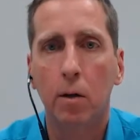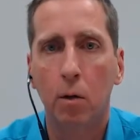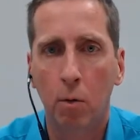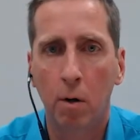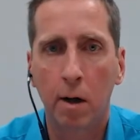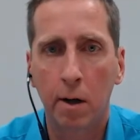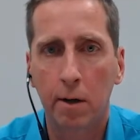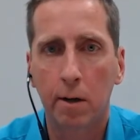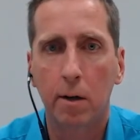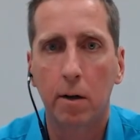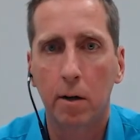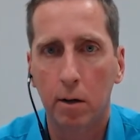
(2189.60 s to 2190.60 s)
one,
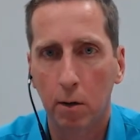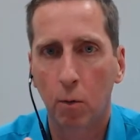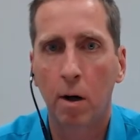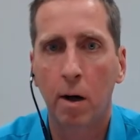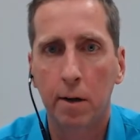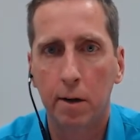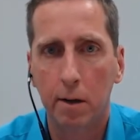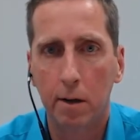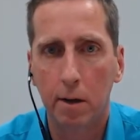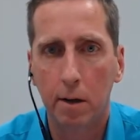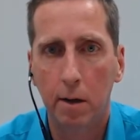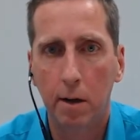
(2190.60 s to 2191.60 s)
one,
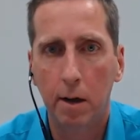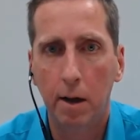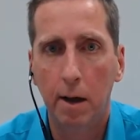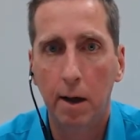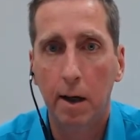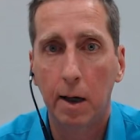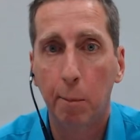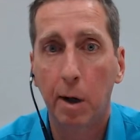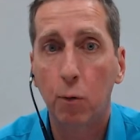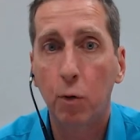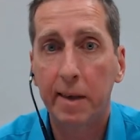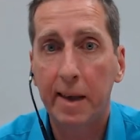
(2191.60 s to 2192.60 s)
but
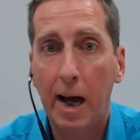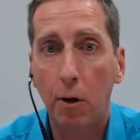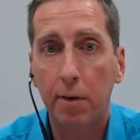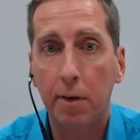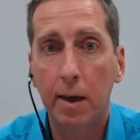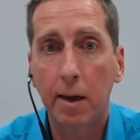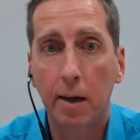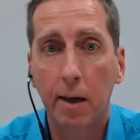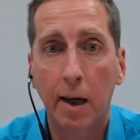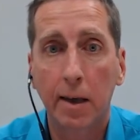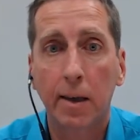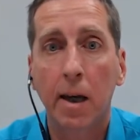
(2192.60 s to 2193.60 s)
without
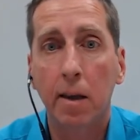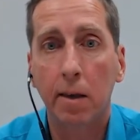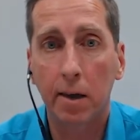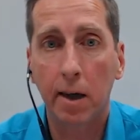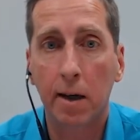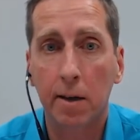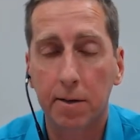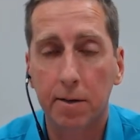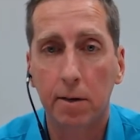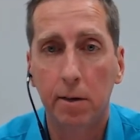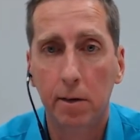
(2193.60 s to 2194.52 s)
thinking at anything else.